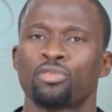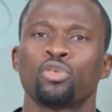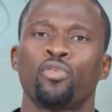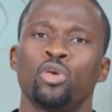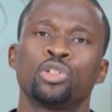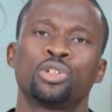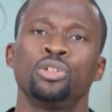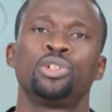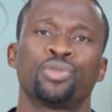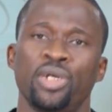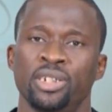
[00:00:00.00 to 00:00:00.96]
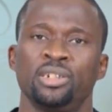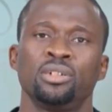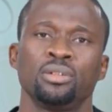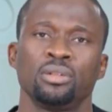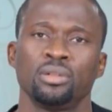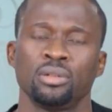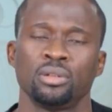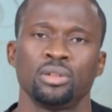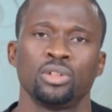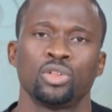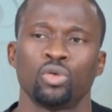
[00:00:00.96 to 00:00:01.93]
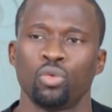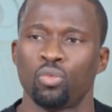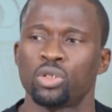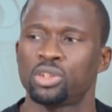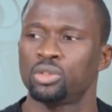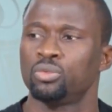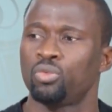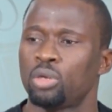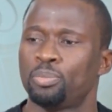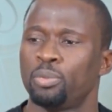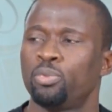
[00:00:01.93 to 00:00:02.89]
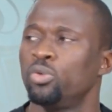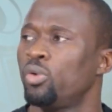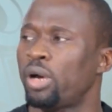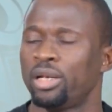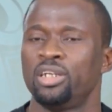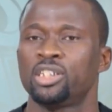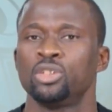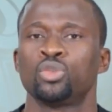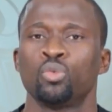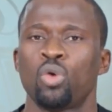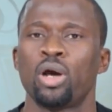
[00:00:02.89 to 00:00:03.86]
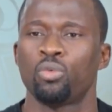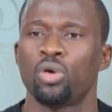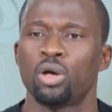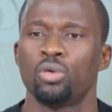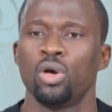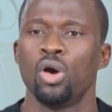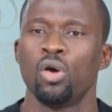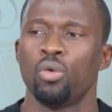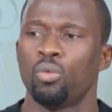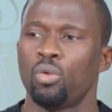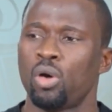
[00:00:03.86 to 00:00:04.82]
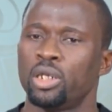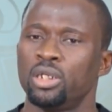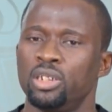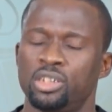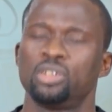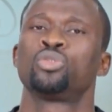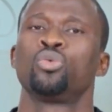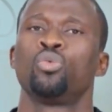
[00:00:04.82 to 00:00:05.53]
have to follow the trend. So what, what people are listening to, what, what, what are they listening